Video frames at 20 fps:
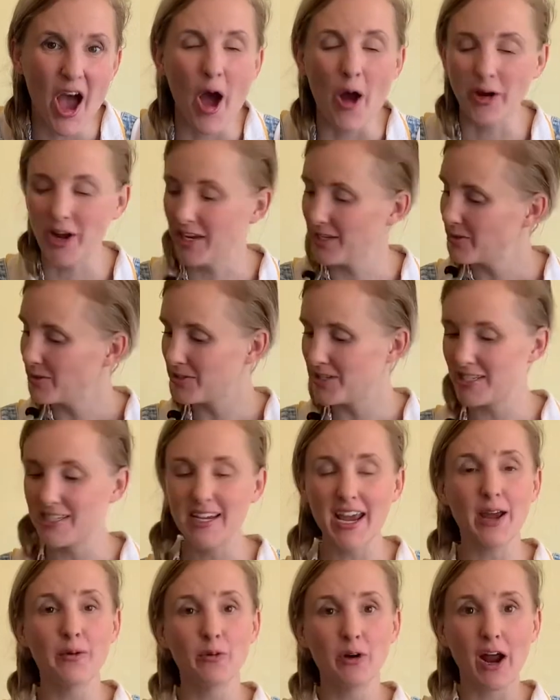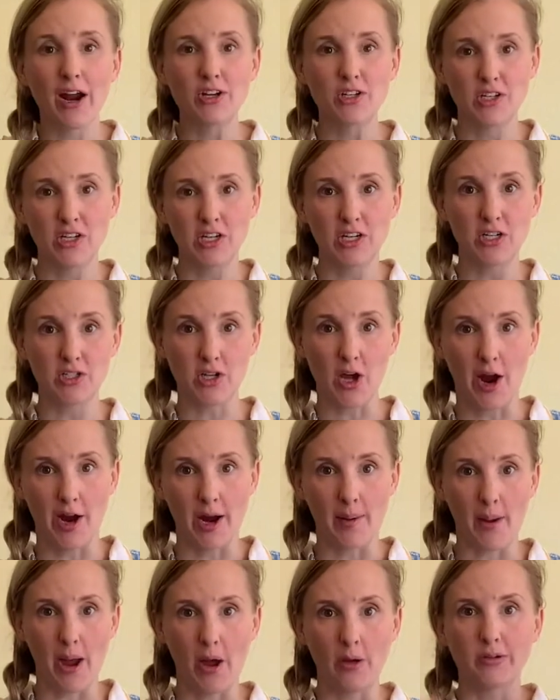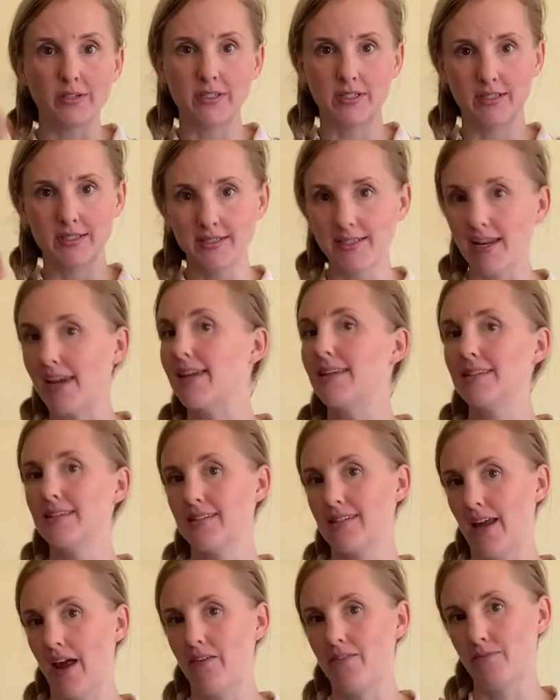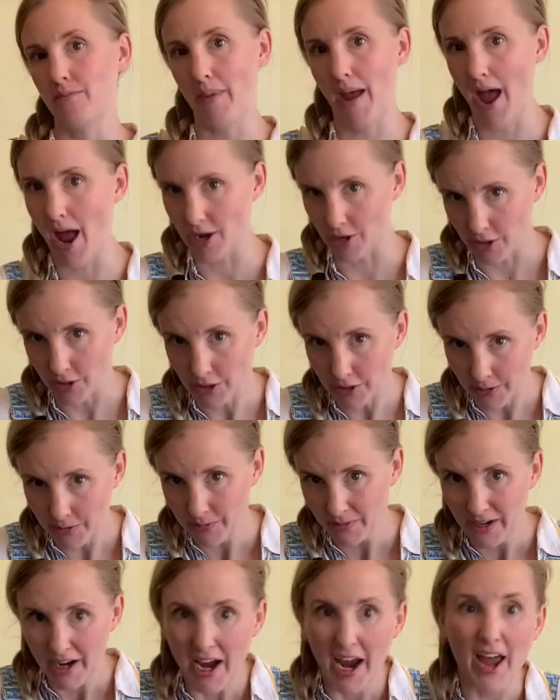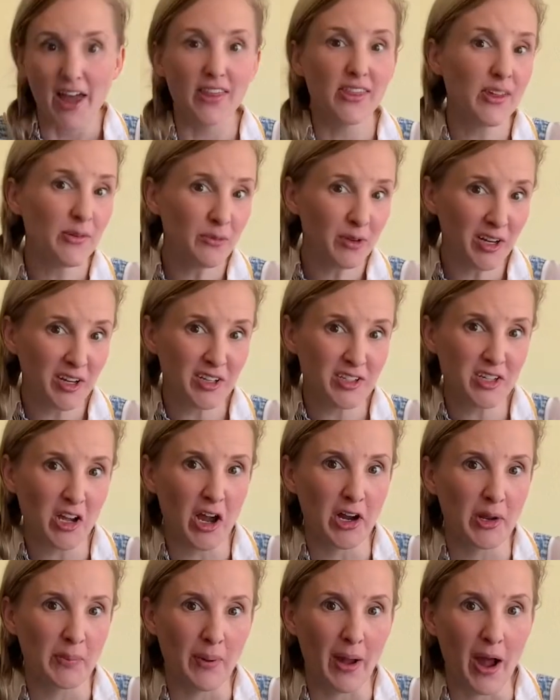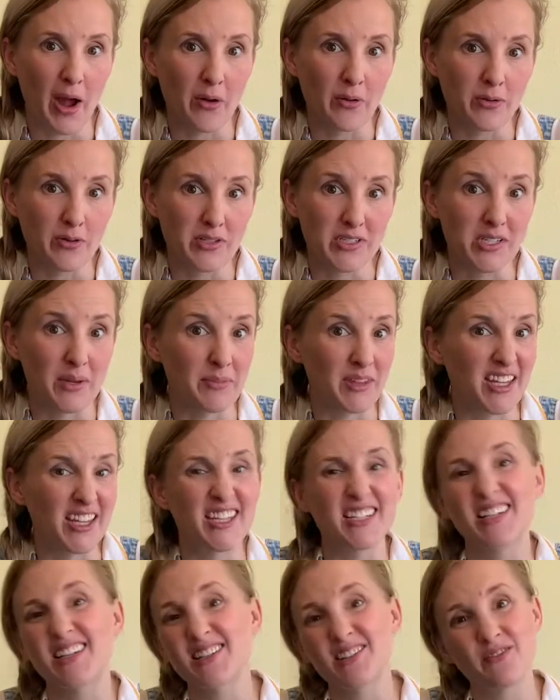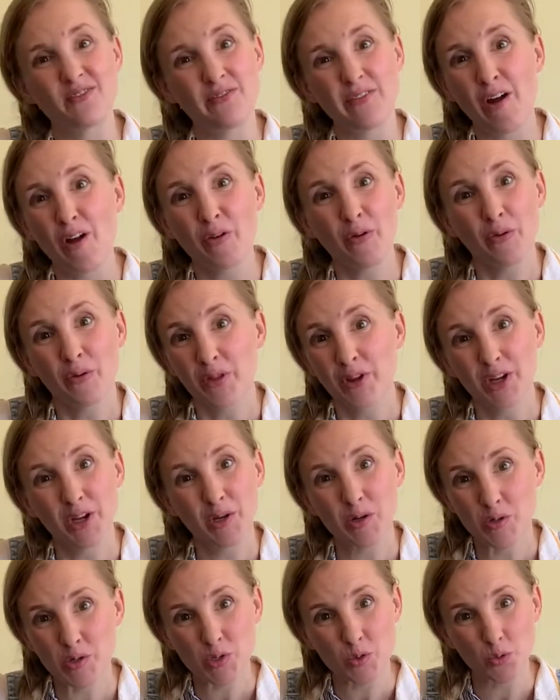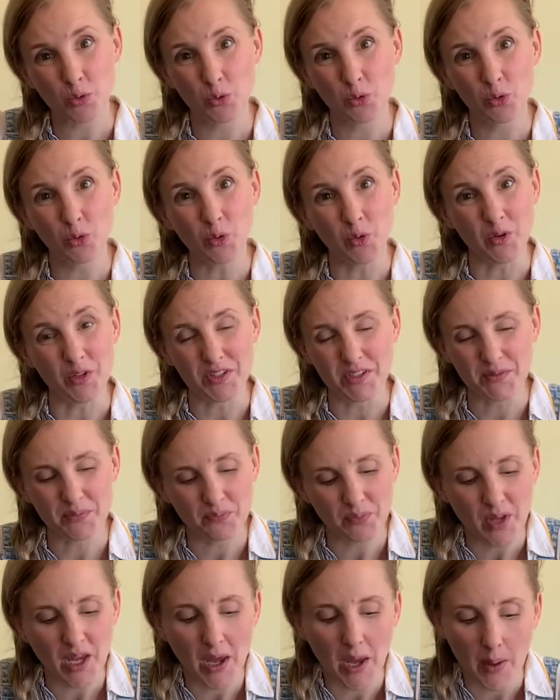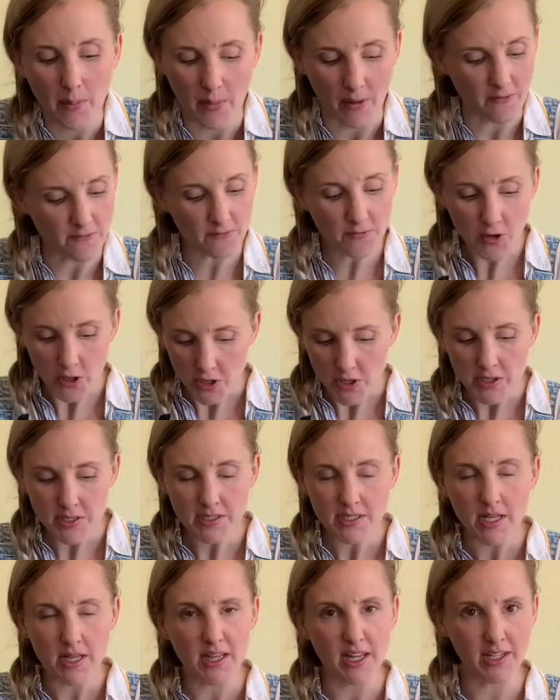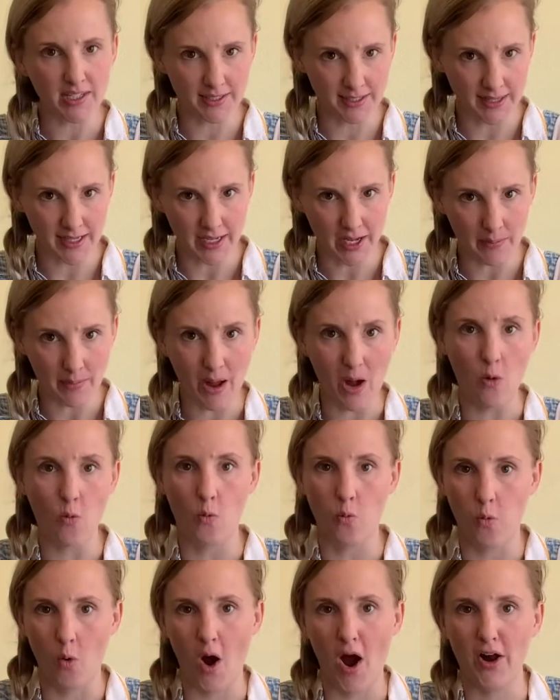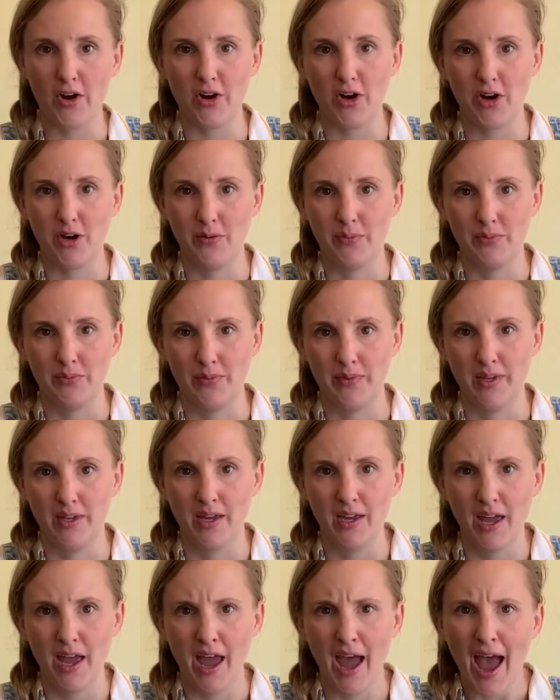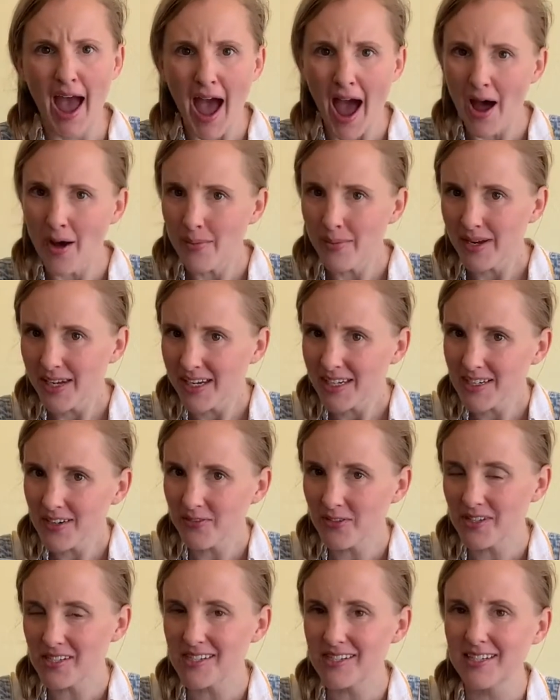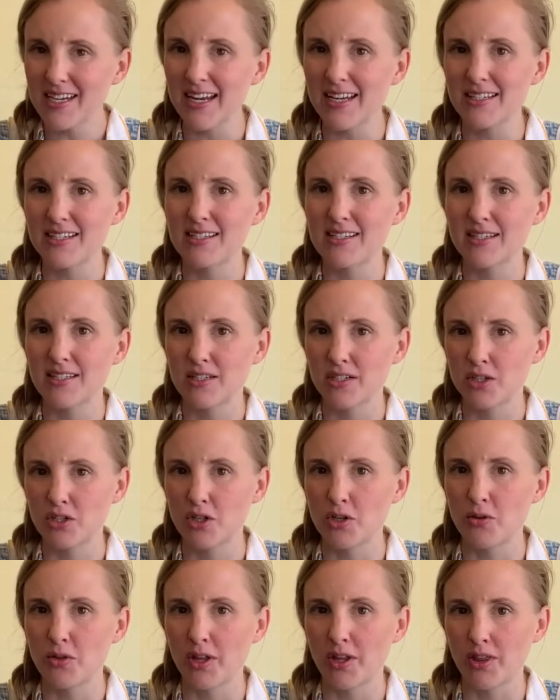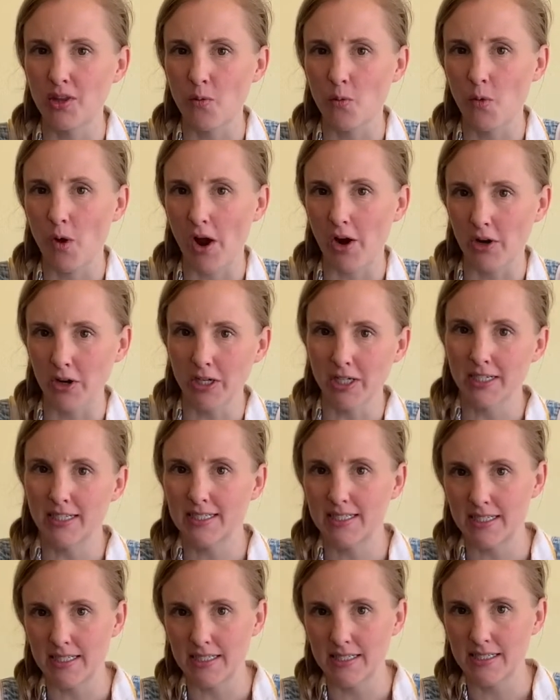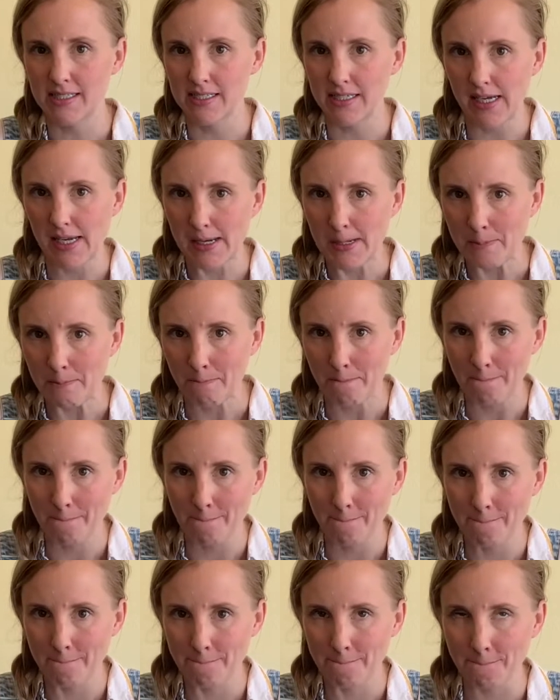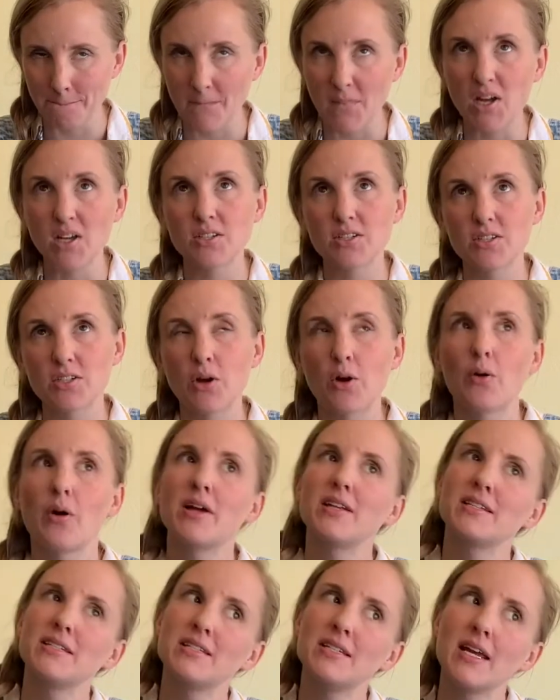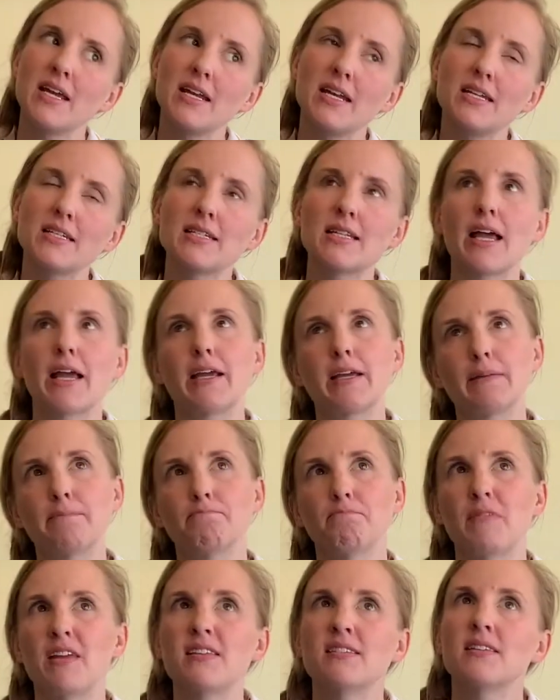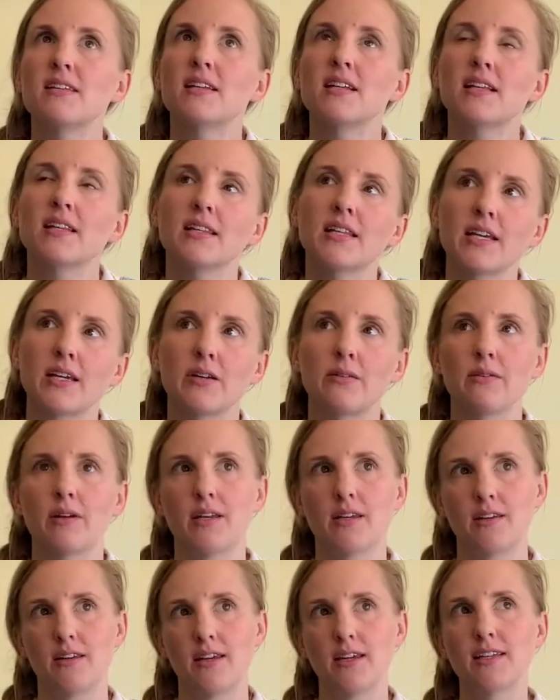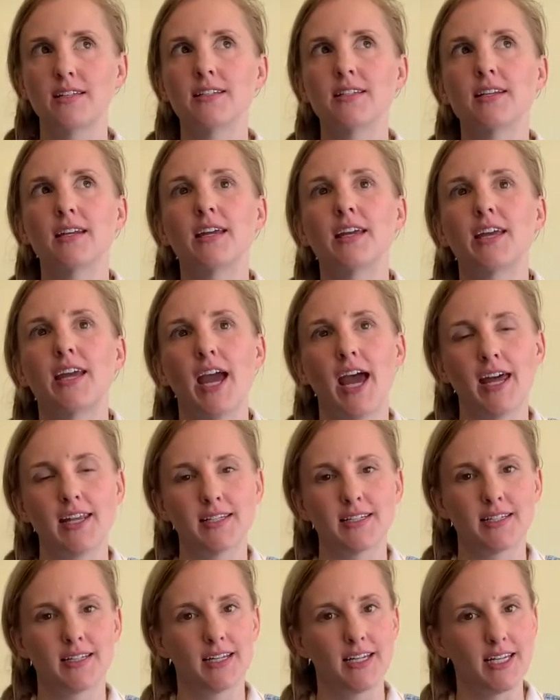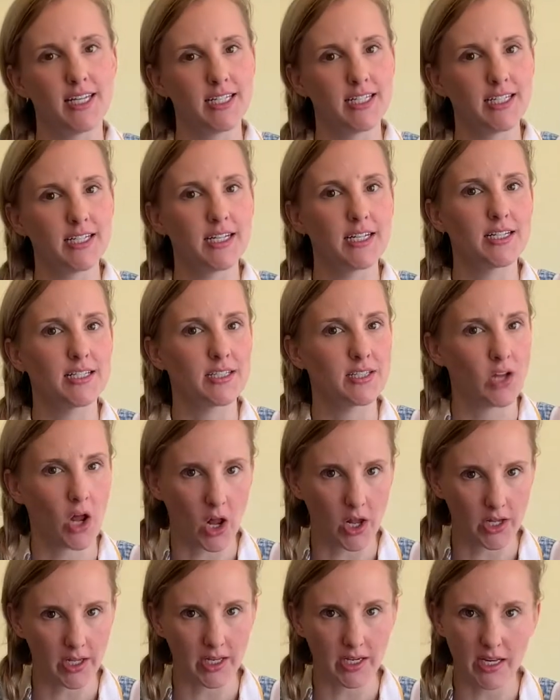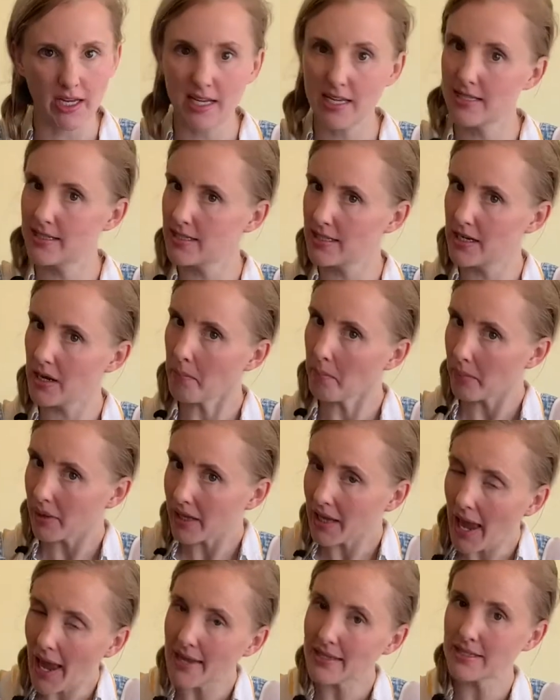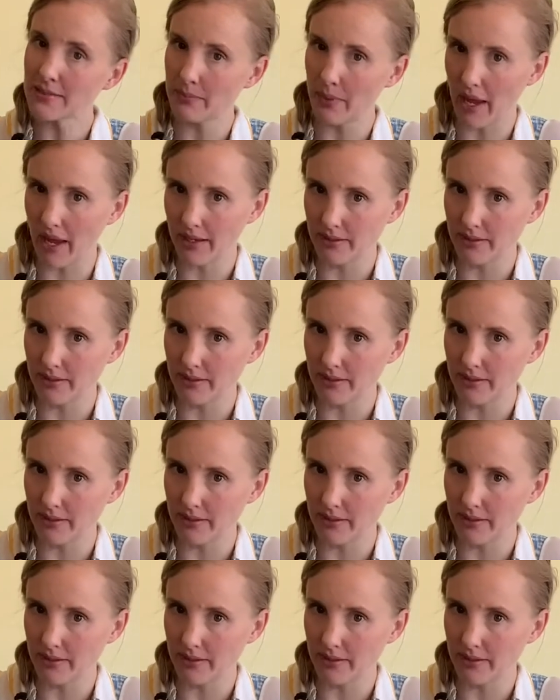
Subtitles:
Okay, so today we're actually going to talk about states of matter. And then we're going to talk about something that doesn't follow the usual rules. But first, let's think about water. How many different states do you think that water exists in? So a state is like, is it a liquid? Is it a gas? Is it a solid? Is it a plasma?